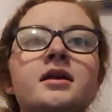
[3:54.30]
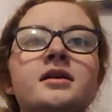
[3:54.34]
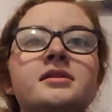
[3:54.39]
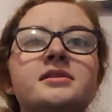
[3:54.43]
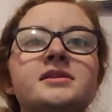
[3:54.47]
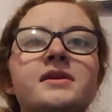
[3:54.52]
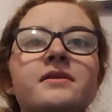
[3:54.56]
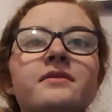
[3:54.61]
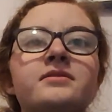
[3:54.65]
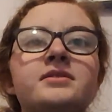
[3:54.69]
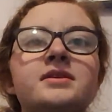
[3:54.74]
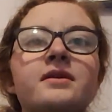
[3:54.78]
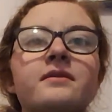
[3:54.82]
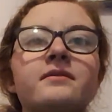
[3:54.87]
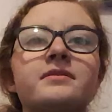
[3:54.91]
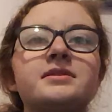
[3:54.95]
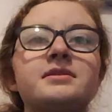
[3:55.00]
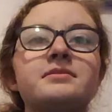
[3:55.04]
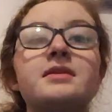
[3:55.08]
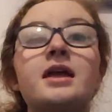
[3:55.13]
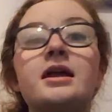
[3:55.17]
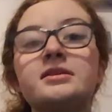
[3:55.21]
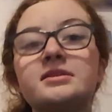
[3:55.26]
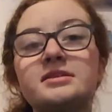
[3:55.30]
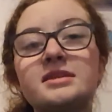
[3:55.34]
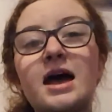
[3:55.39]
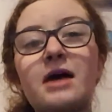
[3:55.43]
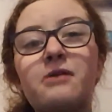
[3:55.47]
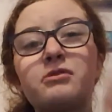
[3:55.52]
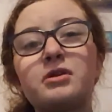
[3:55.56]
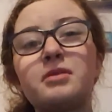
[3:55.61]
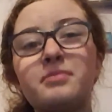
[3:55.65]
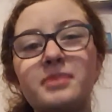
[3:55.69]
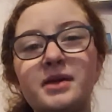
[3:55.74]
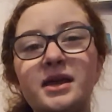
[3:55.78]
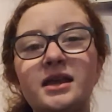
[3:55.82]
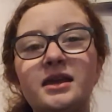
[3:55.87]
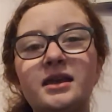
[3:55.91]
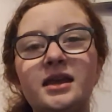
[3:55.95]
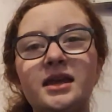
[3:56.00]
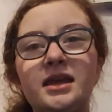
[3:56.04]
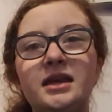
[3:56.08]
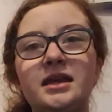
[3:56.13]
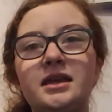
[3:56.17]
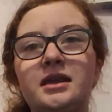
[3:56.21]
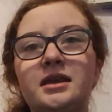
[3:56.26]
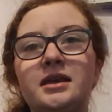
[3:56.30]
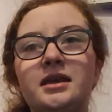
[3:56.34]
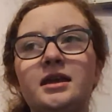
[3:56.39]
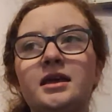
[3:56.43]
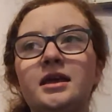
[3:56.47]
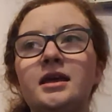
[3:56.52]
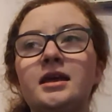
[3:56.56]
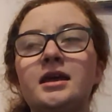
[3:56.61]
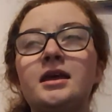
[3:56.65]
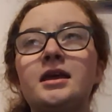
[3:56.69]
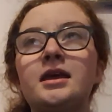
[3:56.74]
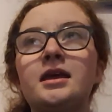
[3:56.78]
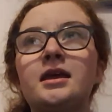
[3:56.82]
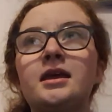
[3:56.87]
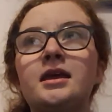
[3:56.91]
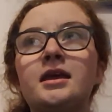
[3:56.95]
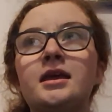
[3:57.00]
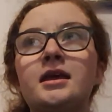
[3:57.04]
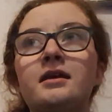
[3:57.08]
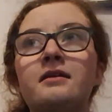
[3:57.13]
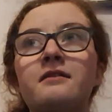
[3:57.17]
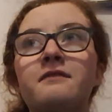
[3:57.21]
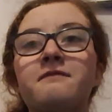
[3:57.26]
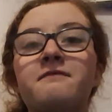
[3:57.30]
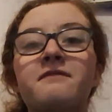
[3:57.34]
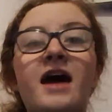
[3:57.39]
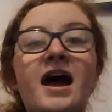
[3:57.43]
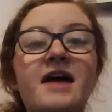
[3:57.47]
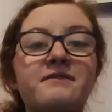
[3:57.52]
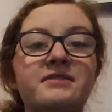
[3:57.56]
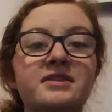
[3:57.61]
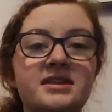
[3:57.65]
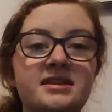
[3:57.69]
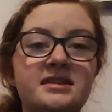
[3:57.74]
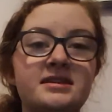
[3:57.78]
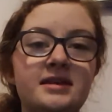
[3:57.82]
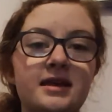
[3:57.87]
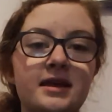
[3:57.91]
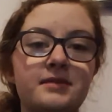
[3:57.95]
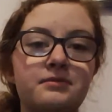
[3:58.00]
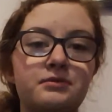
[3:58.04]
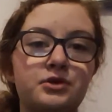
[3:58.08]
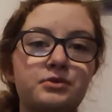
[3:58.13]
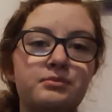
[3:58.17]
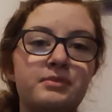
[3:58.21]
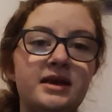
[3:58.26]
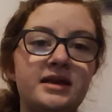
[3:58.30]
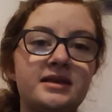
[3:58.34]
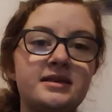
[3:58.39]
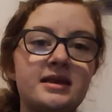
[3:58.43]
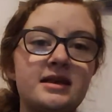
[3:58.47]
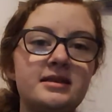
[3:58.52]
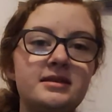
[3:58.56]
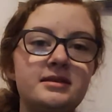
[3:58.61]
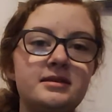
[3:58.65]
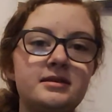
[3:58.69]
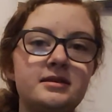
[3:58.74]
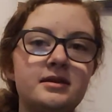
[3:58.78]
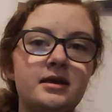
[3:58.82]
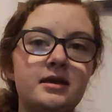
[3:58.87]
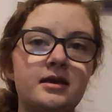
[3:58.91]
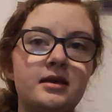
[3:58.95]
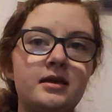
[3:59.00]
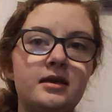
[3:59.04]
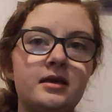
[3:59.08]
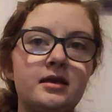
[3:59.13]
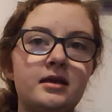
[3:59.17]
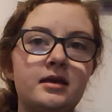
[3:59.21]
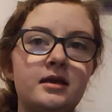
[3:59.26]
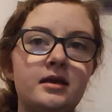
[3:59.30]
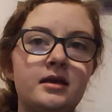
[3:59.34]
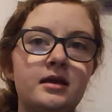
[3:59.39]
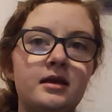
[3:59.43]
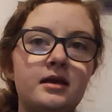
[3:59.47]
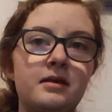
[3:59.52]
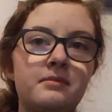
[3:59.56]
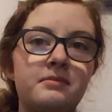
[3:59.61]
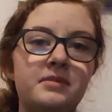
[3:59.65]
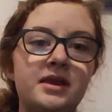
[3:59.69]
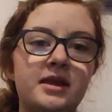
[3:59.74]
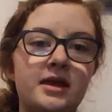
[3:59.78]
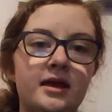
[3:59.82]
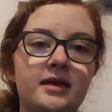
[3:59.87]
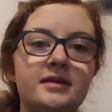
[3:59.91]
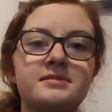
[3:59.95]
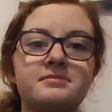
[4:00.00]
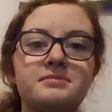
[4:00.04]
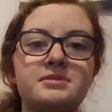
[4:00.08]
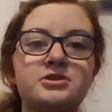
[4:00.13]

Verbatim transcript: 77, 79. So that would have been in 5 and 6, which makes sense because